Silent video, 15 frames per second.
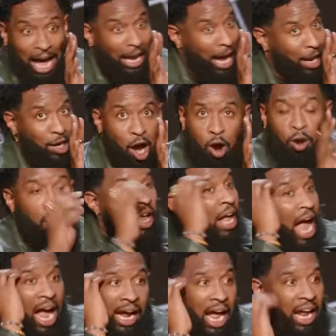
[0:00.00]
I, gotta go.
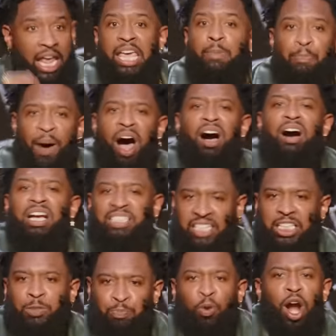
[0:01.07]
And, he pawns
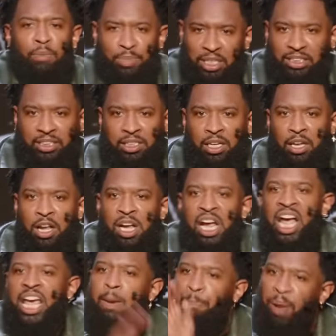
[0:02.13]
his promise.
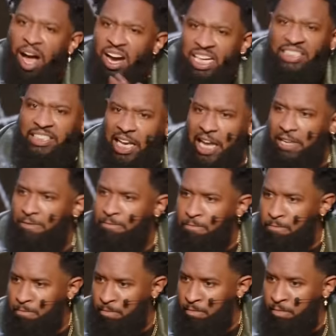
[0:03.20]
He pawns it.
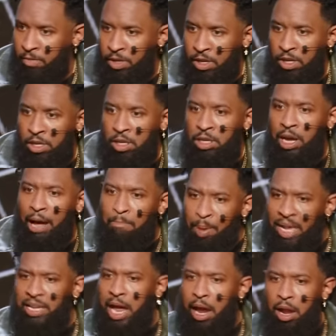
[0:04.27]
I've
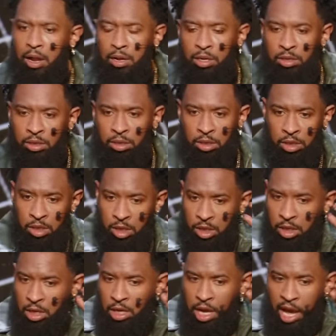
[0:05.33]
been there.
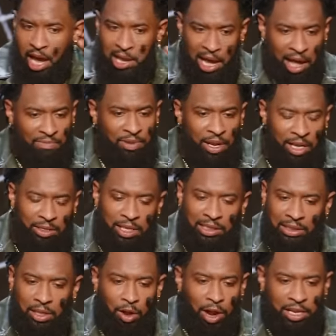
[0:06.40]
I ain't have nothing
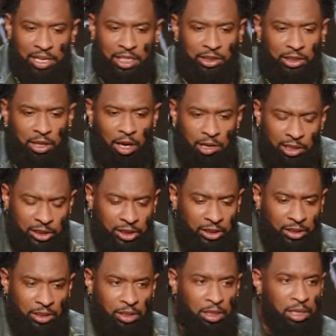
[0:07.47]
starting this church.
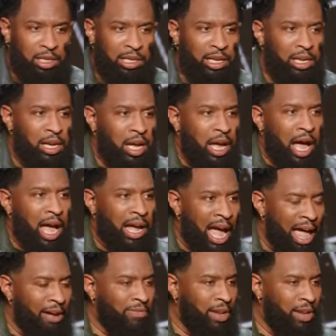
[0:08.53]
I ain't have